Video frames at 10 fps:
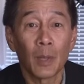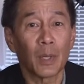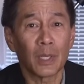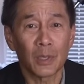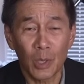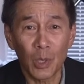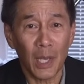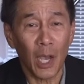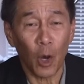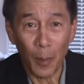But until
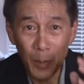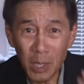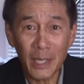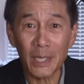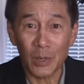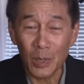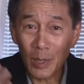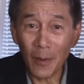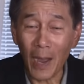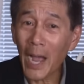now, please,
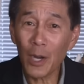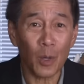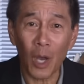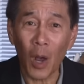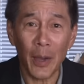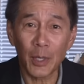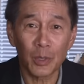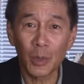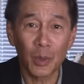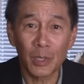I don't know how you
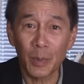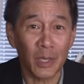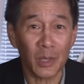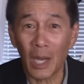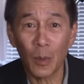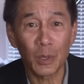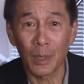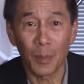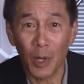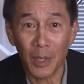do this because I was
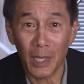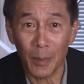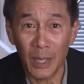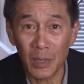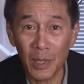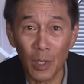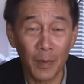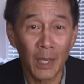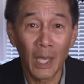in marketing myself.